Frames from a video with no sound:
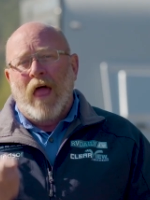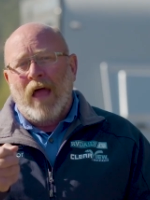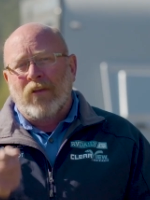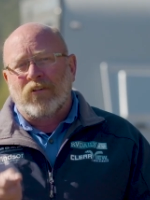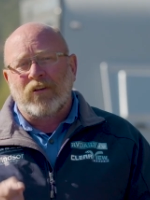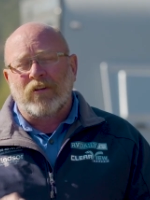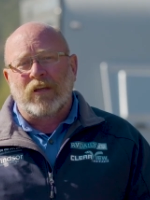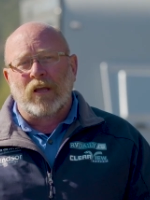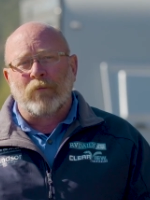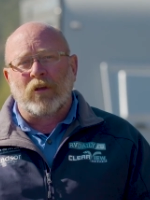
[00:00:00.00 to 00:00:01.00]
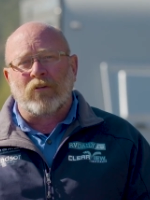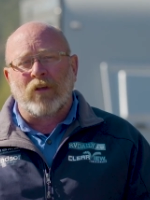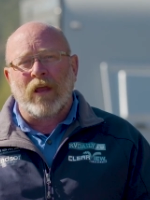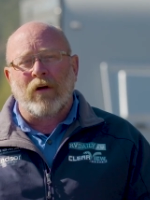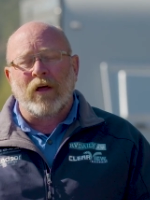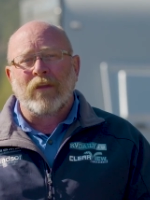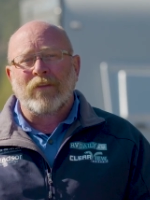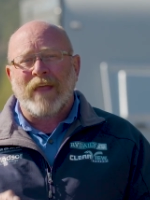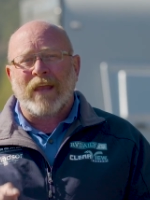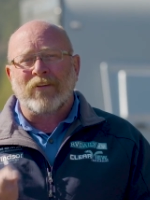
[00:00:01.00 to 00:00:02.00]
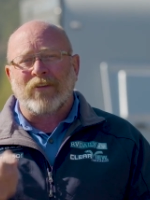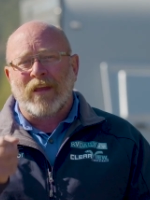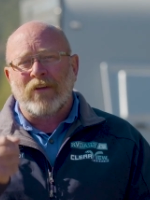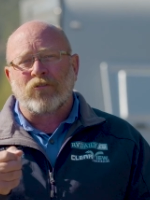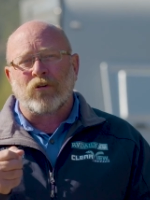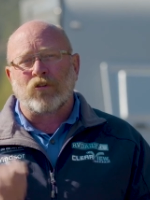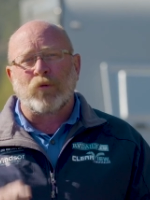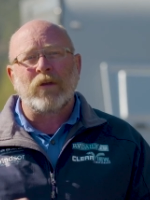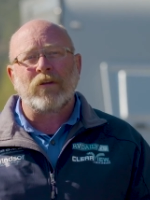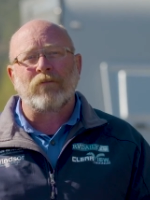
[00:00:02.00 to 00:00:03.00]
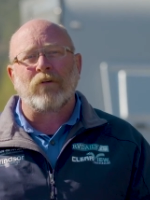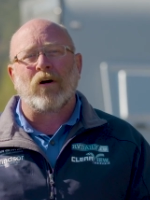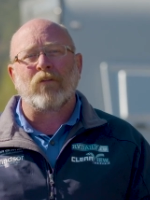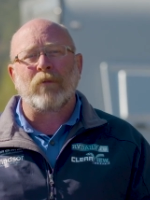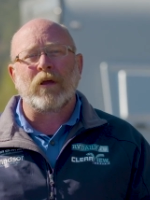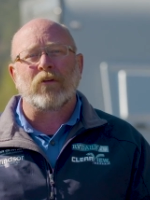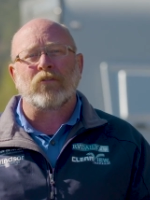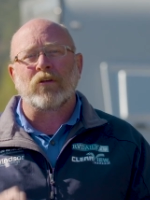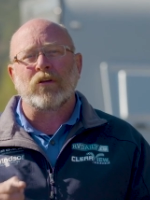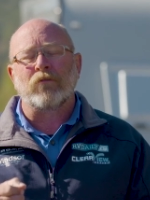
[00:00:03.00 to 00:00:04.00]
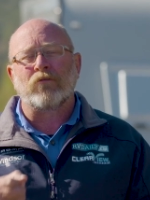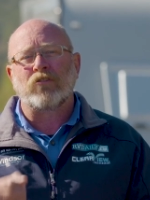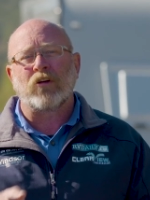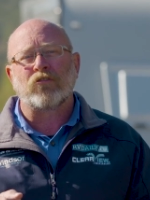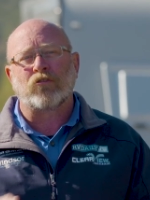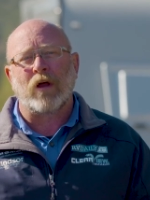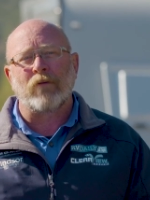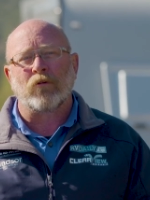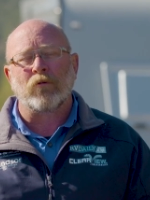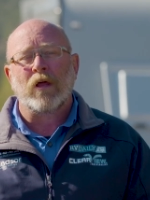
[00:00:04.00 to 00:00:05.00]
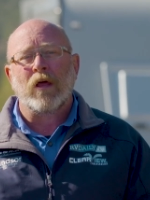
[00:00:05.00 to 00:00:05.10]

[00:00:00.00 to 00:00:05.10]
at 60 kilometres an hour, that is an extra 25 metres that you've just travelled